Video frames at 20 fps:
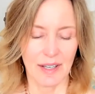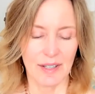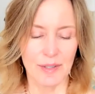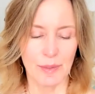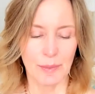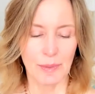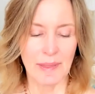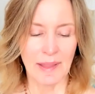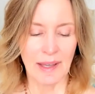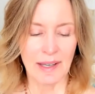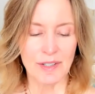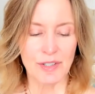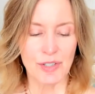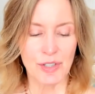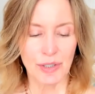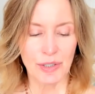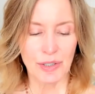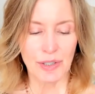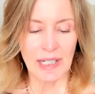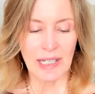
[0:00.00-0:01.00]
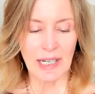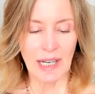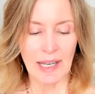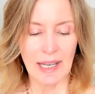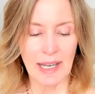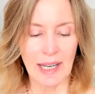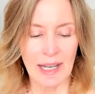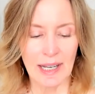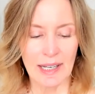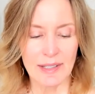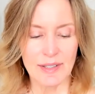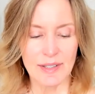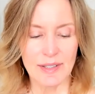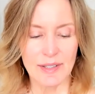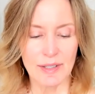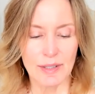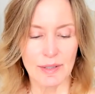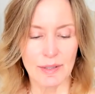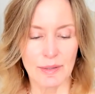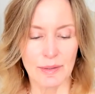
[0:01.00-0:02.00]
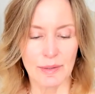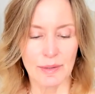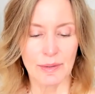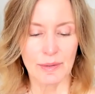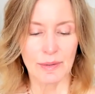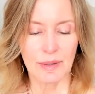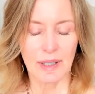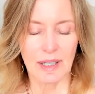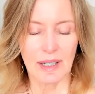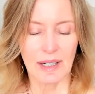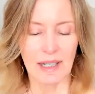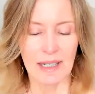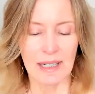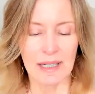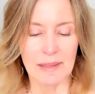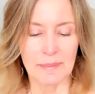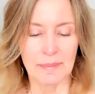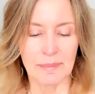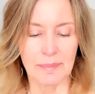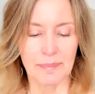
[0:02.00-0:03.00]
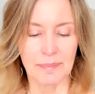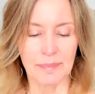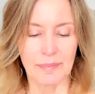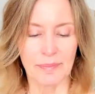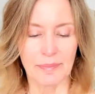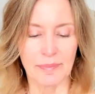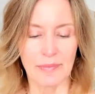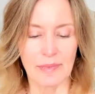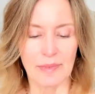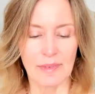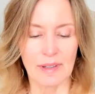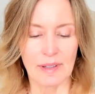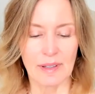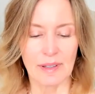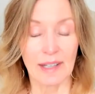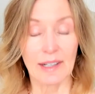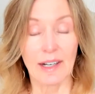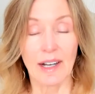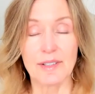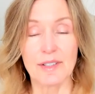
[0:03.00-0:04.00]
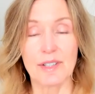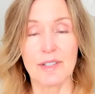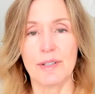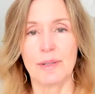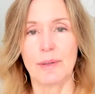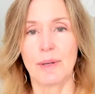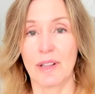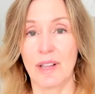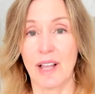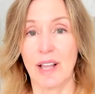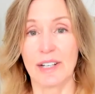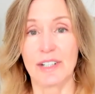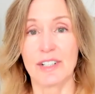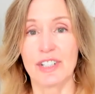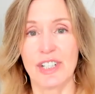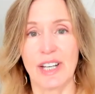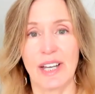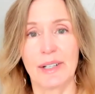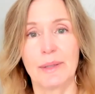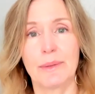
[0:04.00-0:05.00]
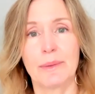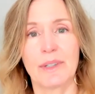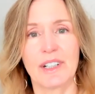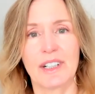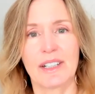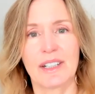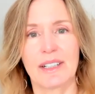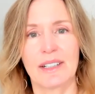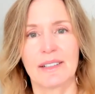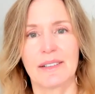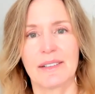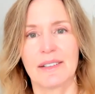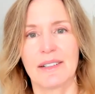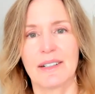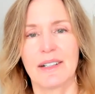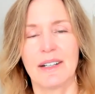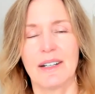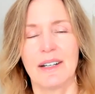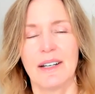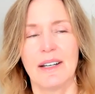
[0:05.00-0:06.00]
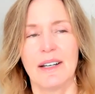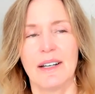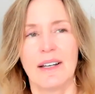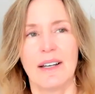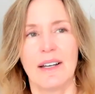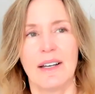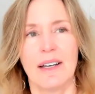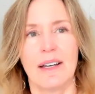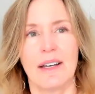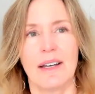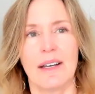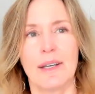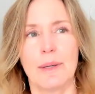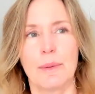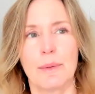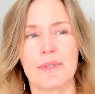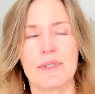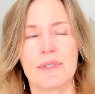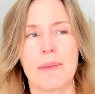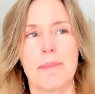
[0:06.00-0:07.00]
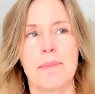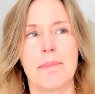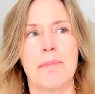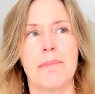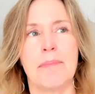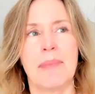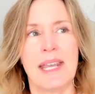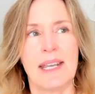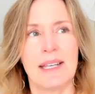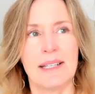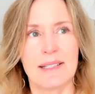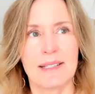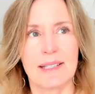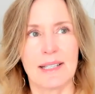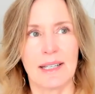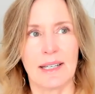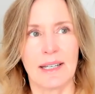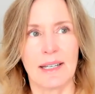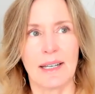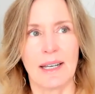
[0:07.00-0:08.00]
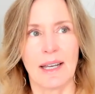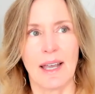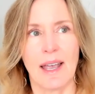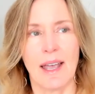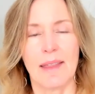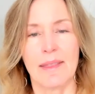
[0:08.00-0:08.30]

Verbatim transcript: So, in that journey, I had to, um, I got to do a lot of shadow work. It was amazing.